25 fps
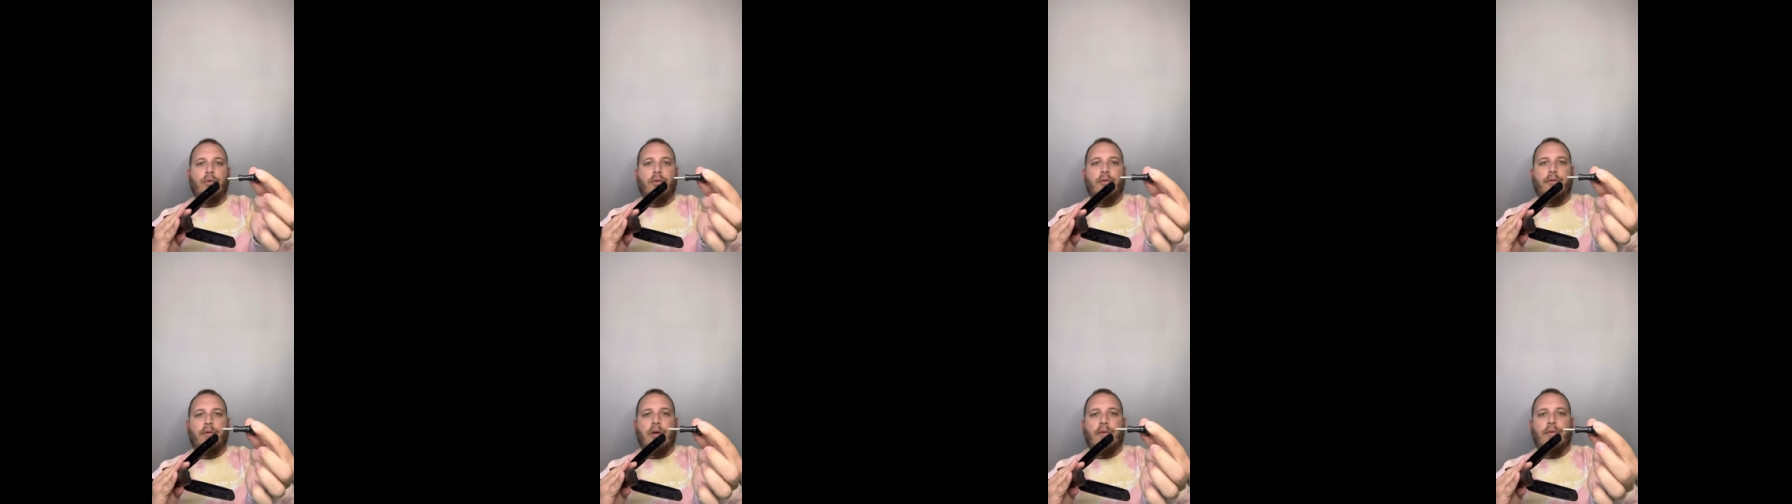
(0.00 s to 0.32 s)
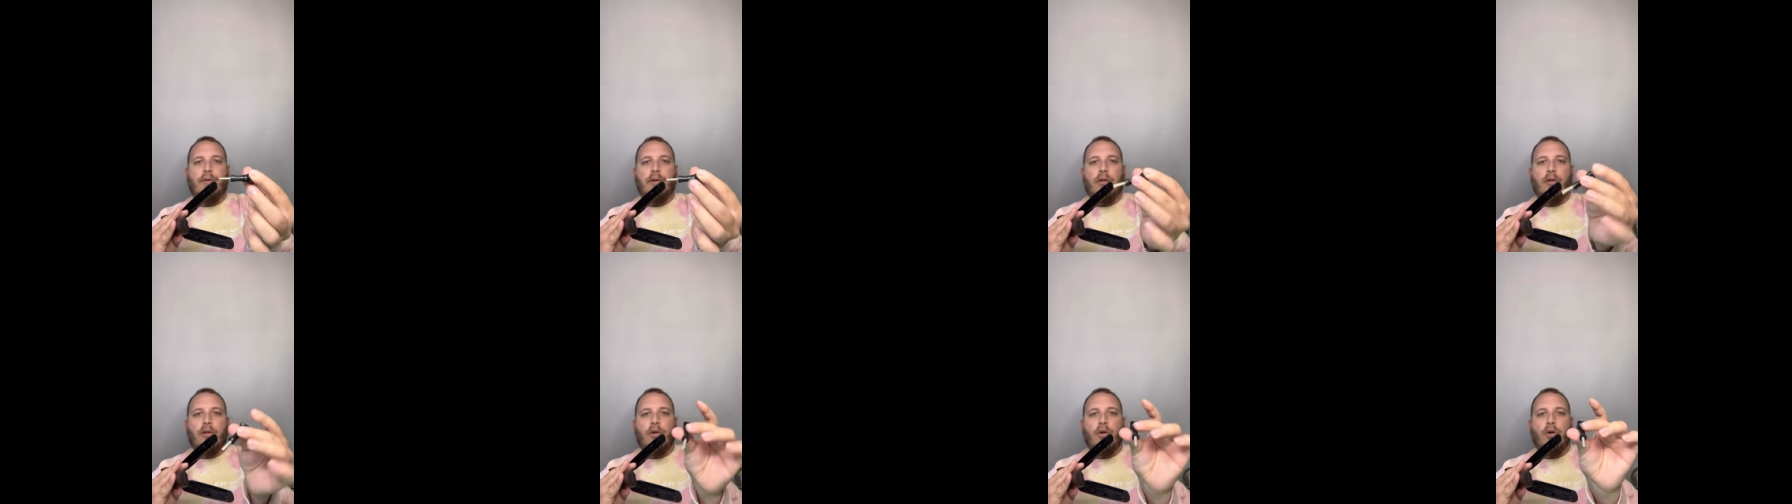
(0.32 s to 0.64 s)
if you have
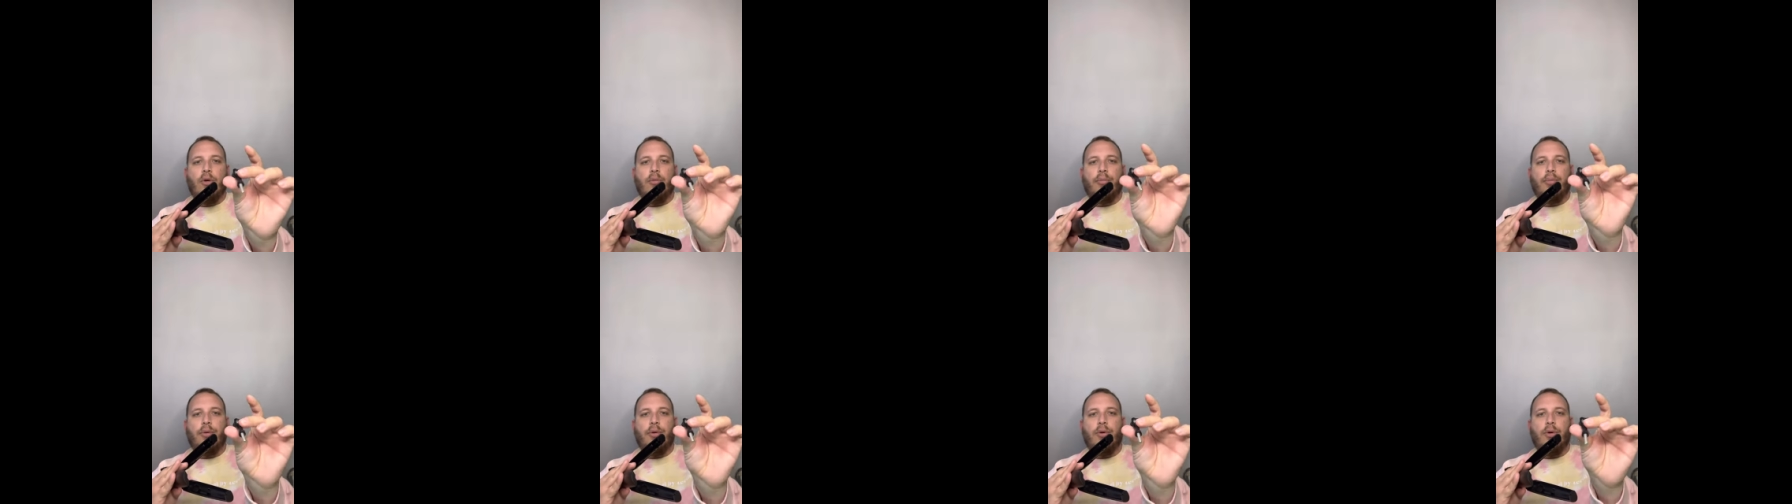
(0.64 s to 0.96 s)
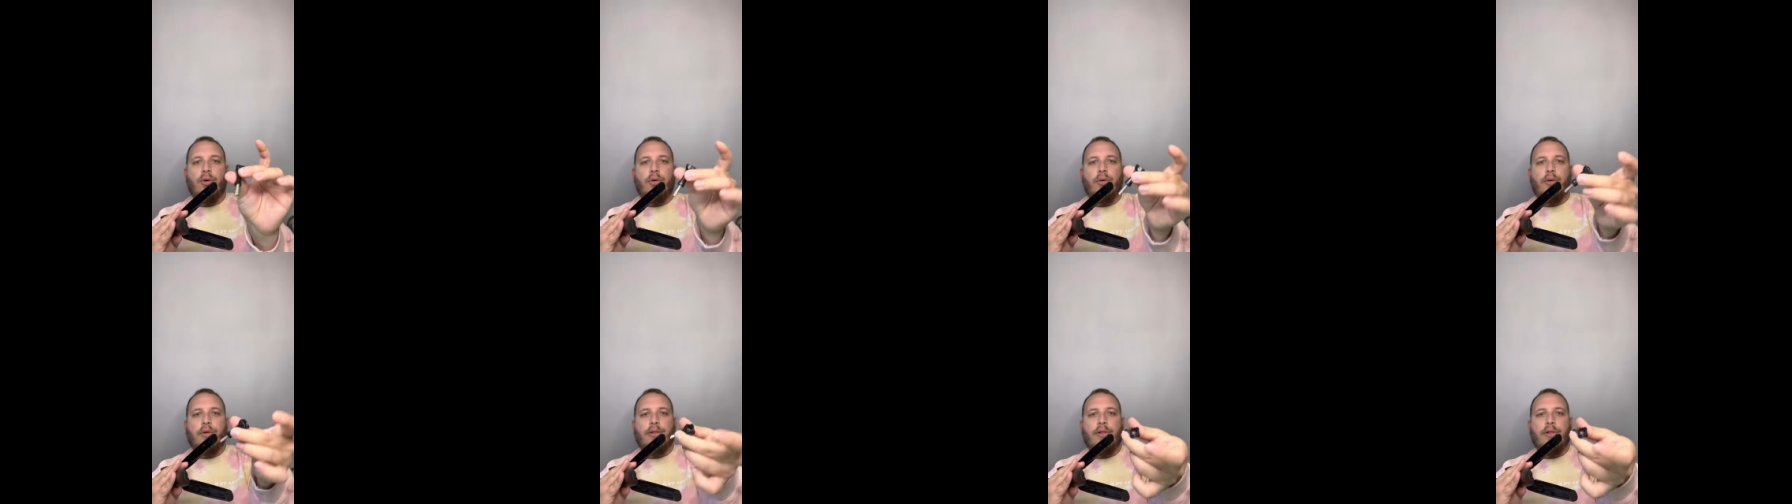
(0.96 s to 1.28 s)
like a
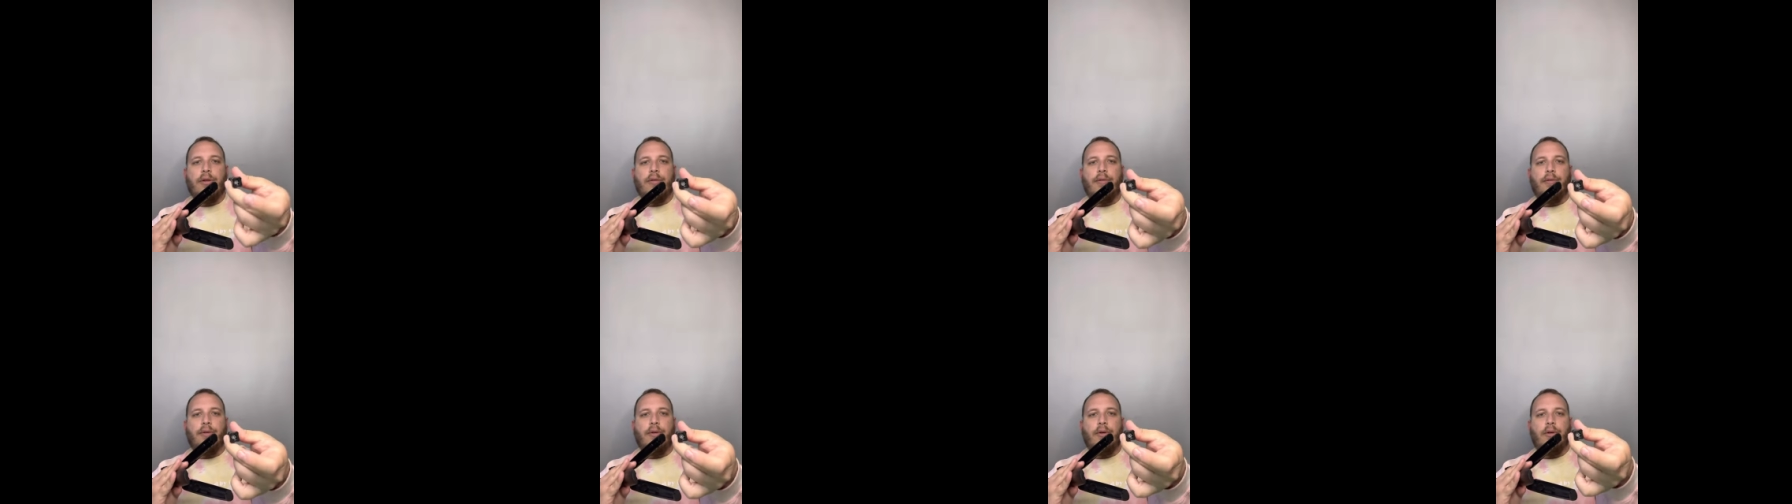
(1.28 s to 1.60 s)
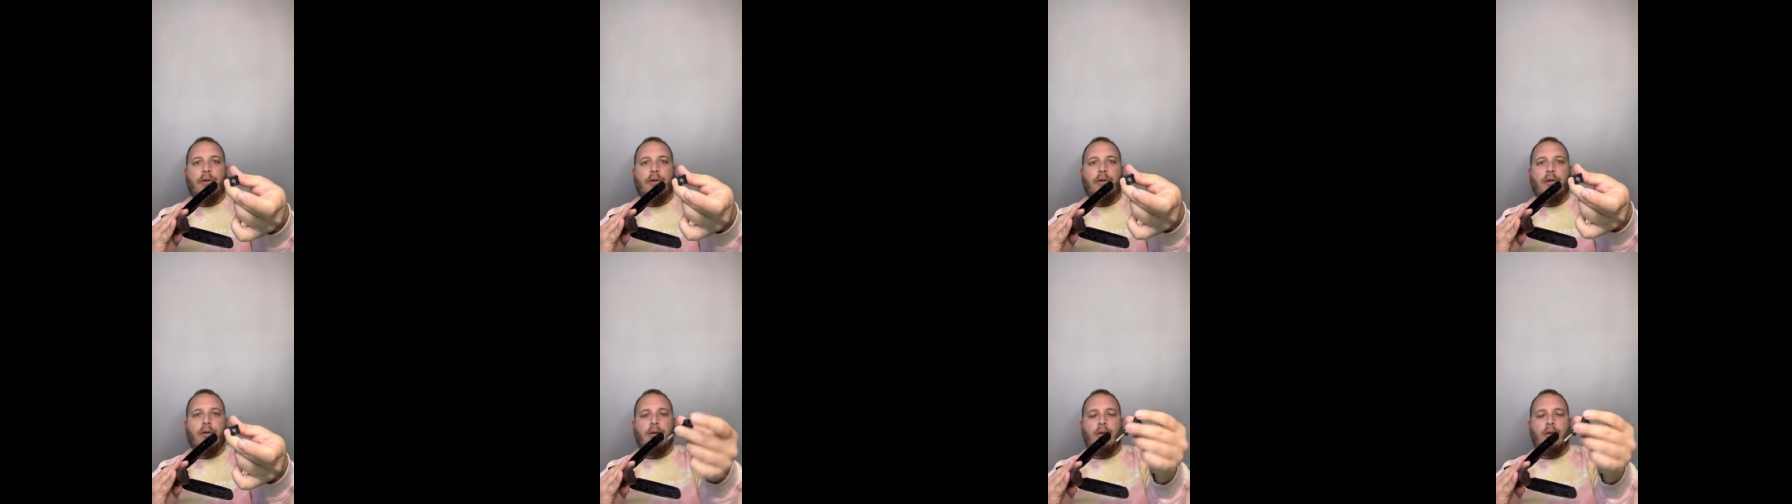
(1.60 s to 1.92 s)
GoPro or
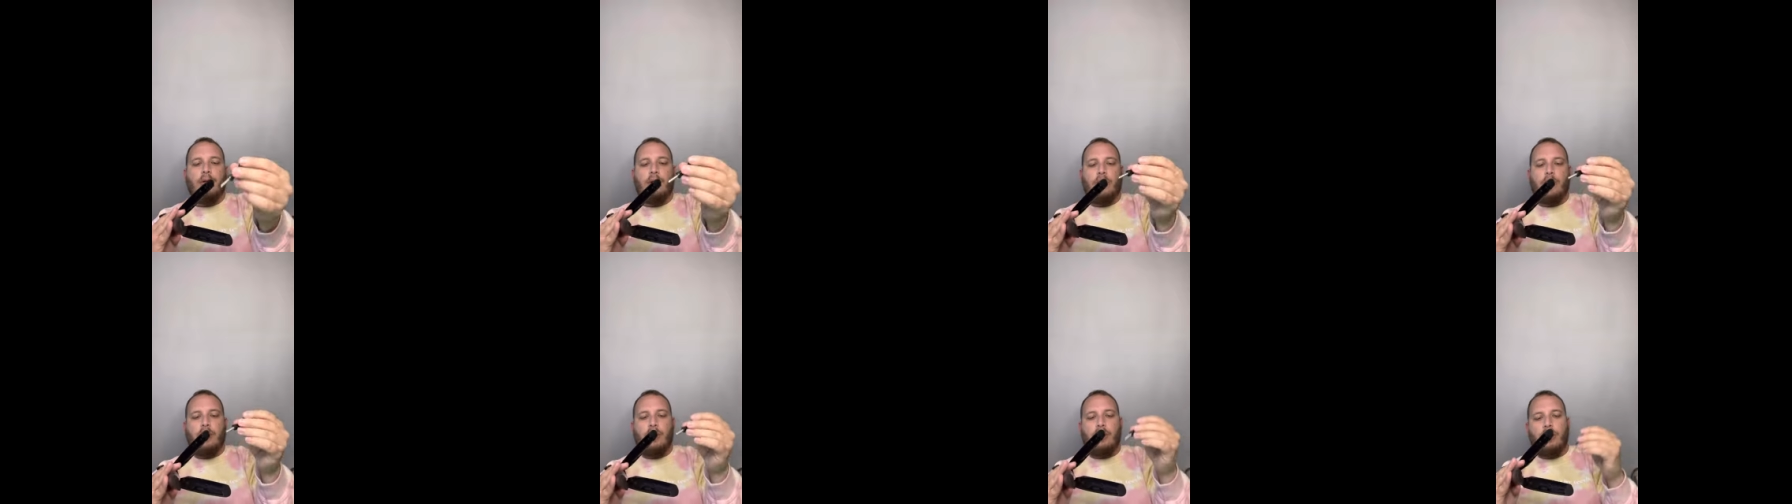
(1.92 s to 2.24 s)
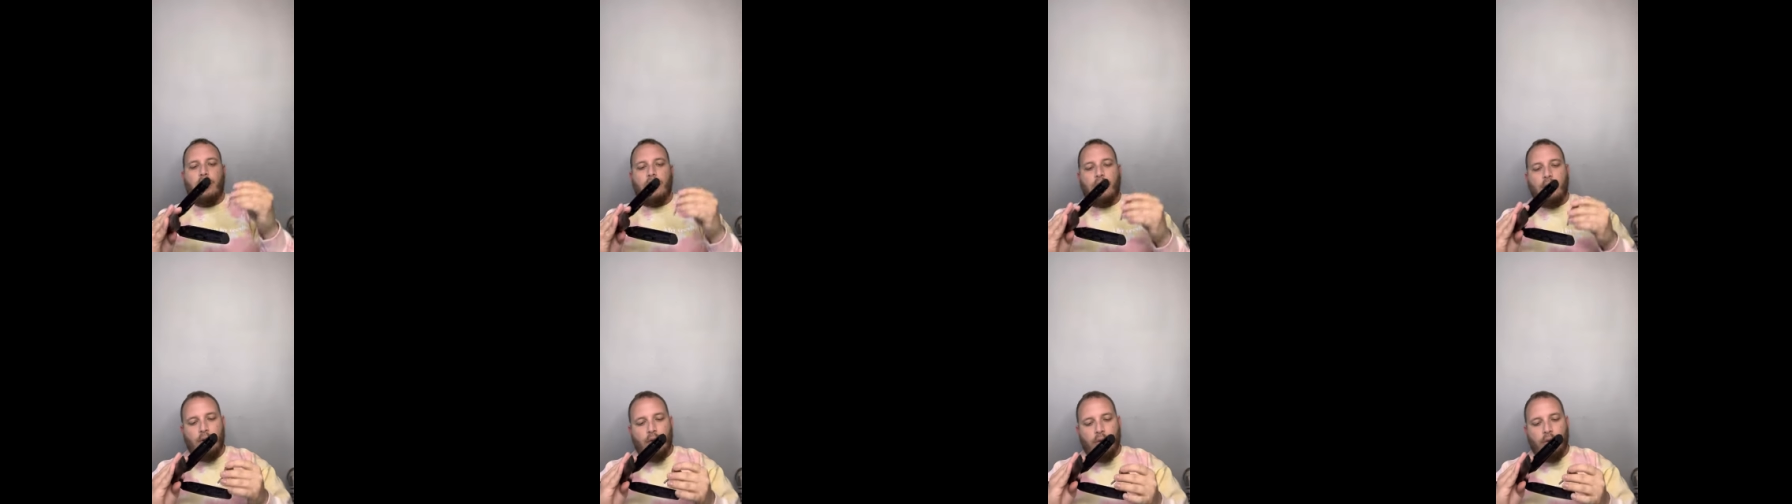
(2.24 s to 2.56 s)
something,
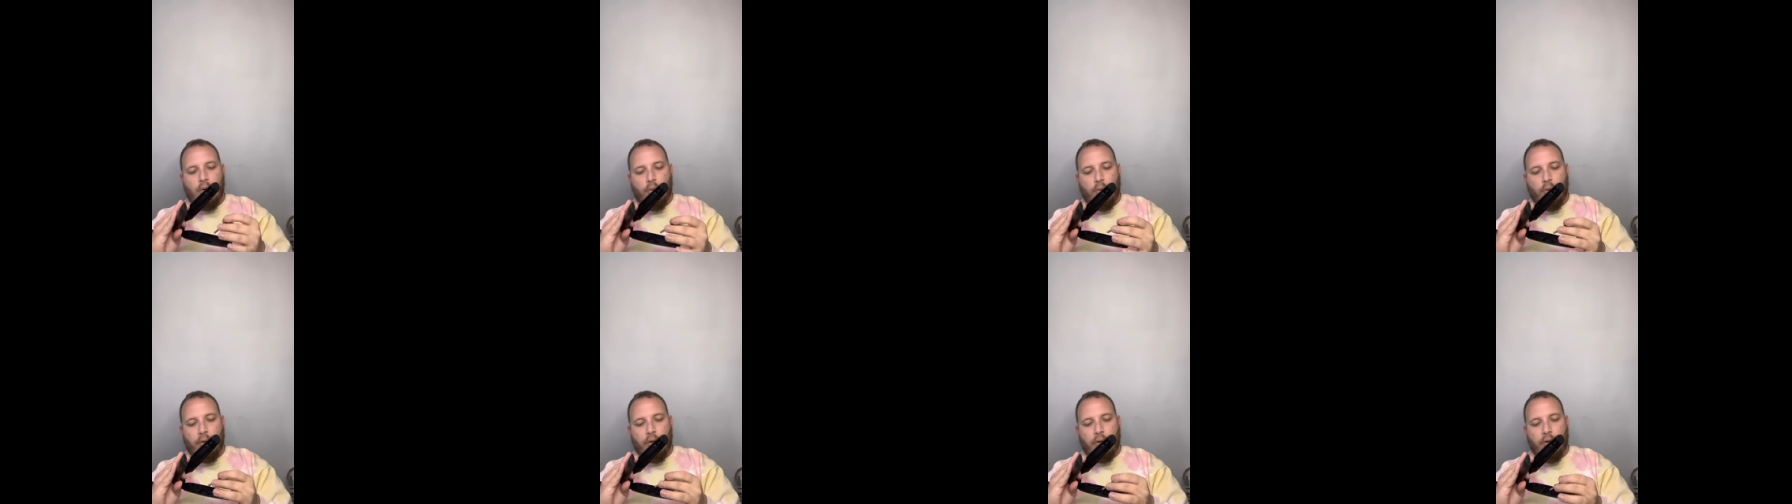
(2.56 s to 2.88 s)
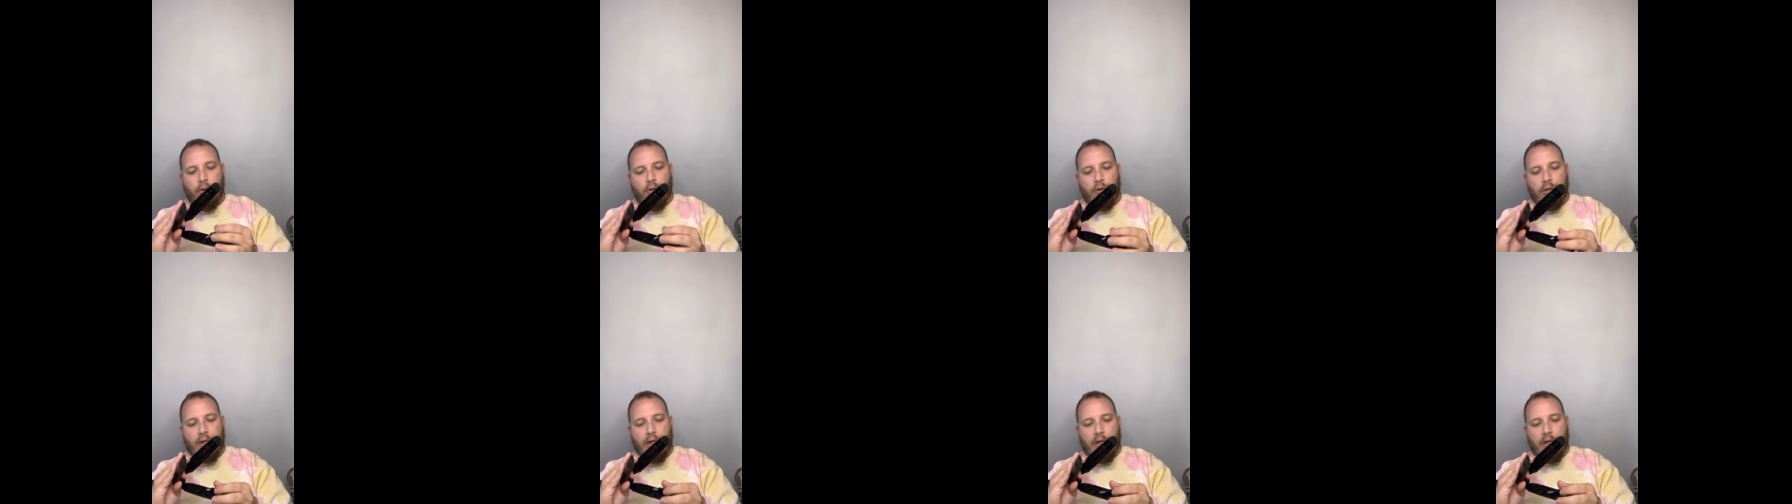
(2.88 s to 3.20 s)
or one of
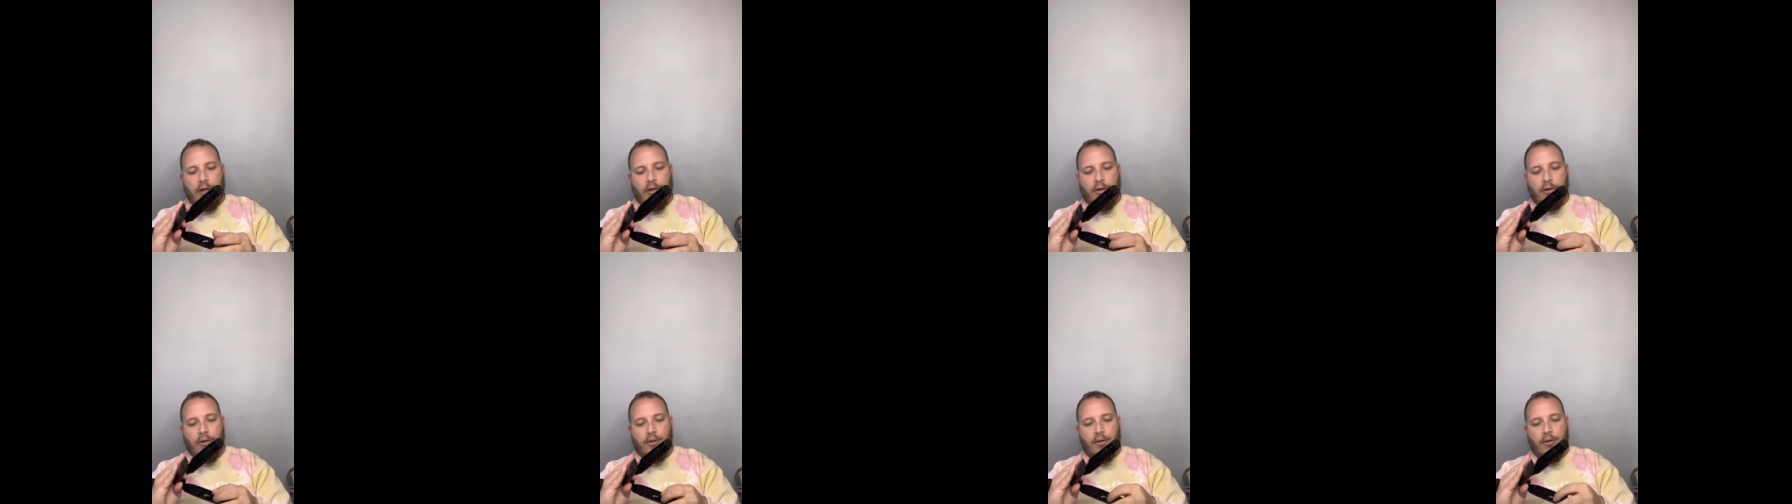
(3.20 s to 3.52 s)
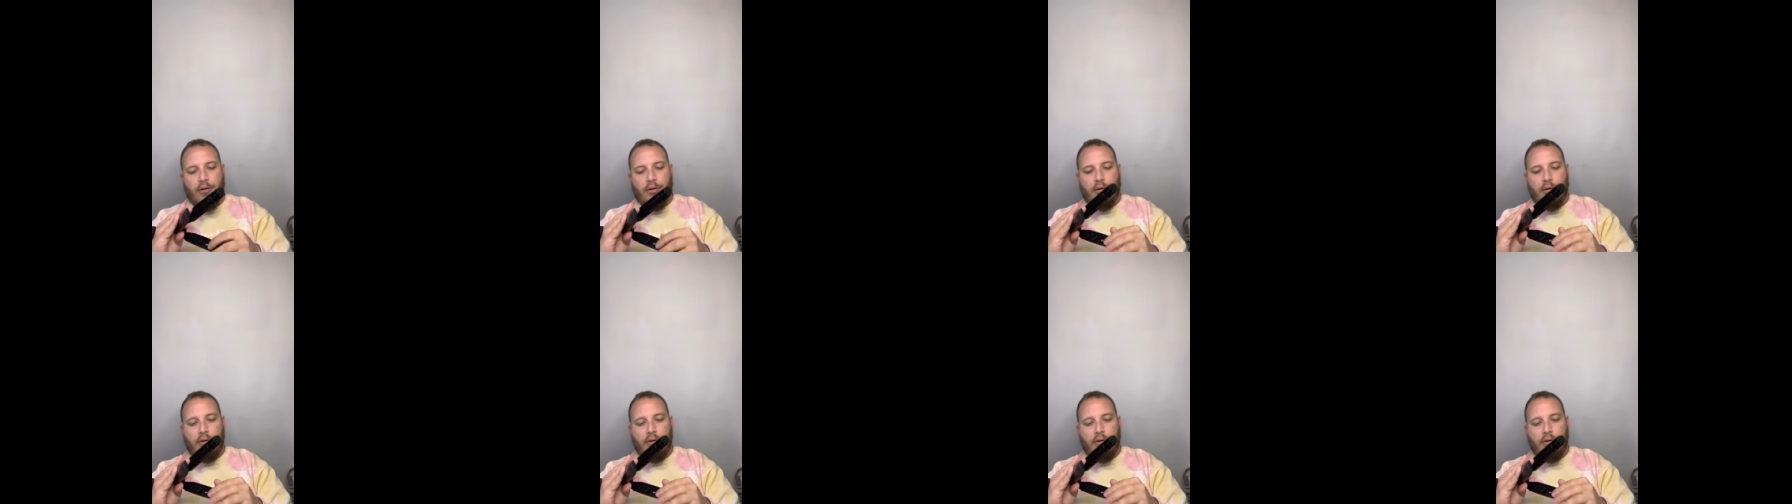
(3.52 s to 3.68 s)
those kind of